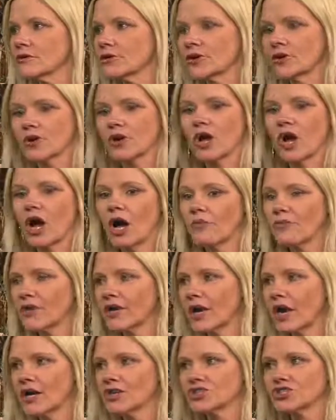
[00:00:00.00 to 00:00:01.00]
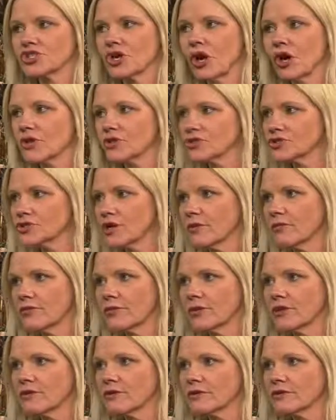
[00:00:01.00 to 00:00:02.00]
a cop that got shot or
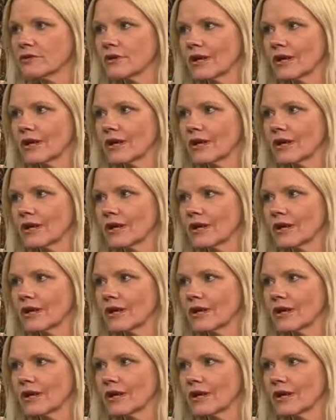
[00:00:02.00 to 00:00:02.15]
something,